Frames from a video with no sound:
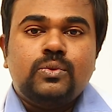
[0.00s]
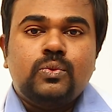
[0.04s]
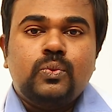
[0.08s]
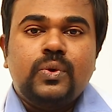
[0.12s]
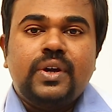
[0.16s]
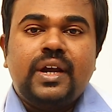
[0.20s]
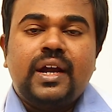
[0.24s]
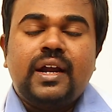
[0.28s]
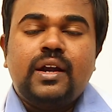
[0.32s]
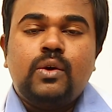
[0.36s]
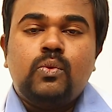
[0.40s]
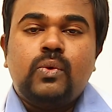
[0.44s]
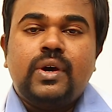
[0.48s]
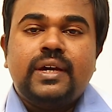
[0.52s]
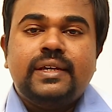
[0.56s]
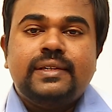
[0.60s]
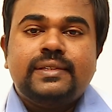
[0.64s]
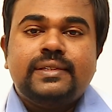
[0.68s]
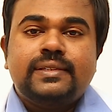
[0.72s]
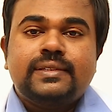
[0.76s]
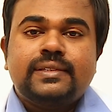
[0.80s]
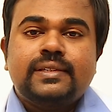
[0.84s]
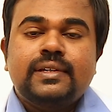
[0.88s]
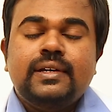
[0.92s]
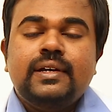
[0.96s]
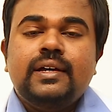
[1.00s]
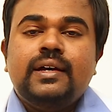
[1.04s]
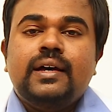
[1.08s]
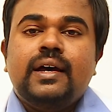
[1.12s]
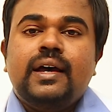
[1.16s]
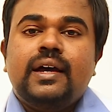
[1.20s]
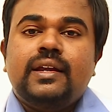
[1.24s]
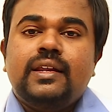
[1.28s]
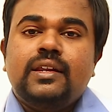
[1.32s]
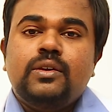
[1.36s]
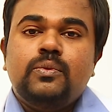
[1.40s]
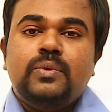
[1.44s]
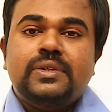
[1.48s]
we advise
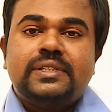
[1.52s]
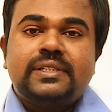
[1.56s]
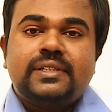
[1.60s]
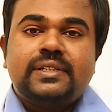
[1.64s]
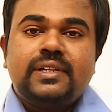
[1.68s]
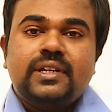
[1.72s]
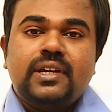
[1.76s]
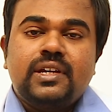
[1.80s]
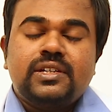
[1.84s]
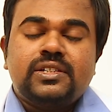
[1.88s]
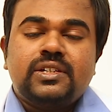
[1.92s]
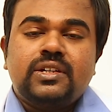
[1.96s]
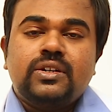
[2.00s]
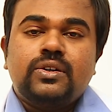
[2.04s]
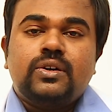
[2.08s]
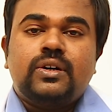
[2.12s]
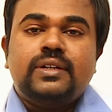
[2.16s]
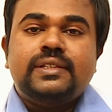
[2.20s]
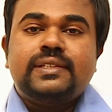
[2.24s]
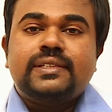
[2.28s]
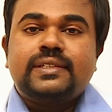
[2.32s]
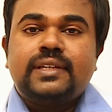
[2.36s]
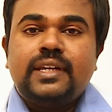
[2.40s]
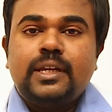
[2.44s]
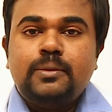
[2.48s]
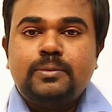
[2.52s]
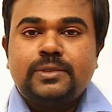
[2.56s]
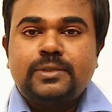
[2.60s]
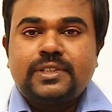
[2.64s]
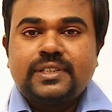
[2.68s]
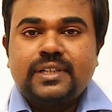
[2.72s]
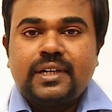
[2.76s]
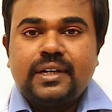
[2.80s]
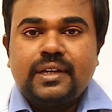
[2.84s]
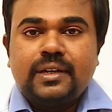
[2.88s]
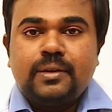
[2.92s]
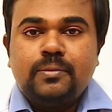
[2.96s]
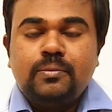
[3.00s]
an investigation called sleep
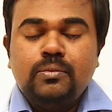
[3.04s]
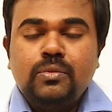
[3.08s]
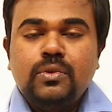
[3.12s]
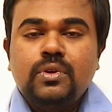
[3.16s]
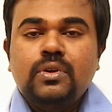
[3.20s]
study,